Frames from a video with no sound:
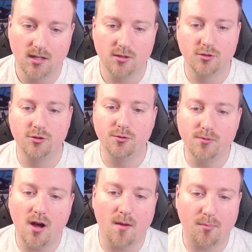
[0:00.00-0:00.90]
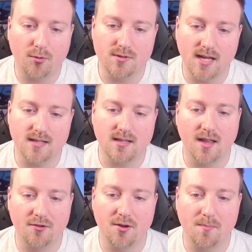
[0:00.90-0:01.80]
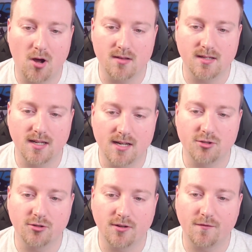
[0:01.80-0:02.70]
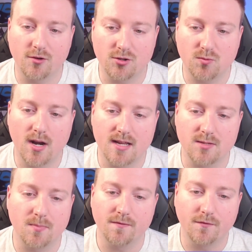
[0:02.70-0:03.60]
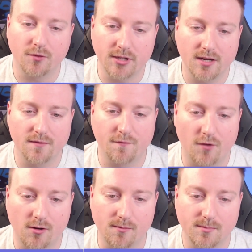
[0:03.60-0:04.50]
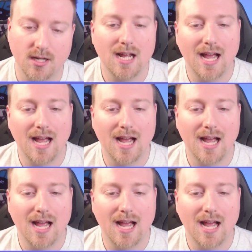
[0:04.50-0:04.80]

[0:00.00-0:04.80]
Do not process another deposit until your first one has been fully confirmed